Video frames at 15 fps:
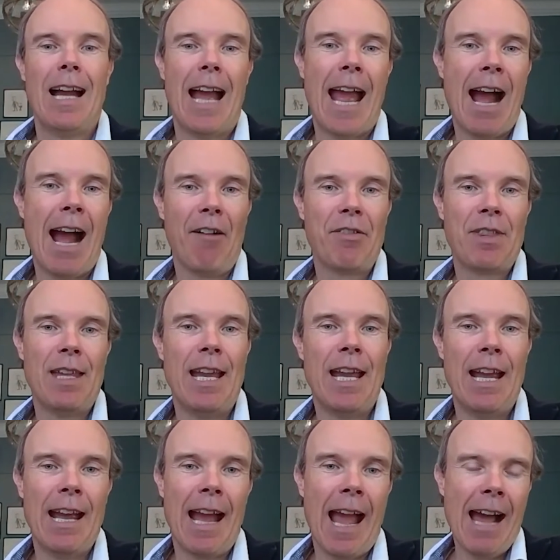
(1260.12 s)
out
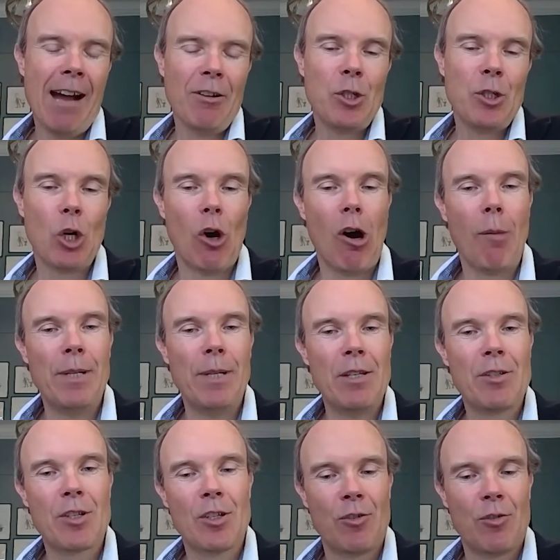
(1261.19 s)
there. Our job
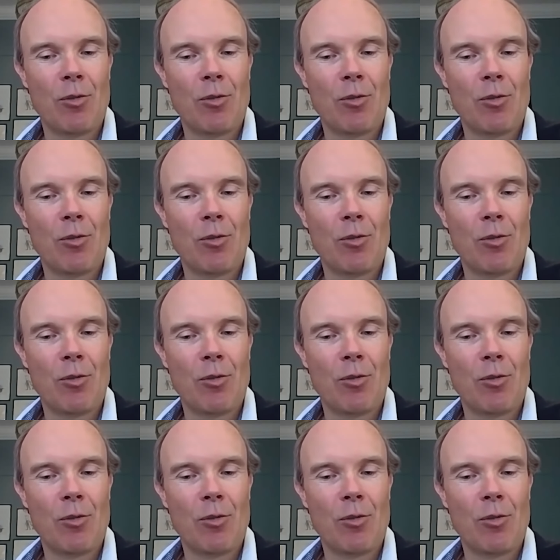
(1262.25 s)
is to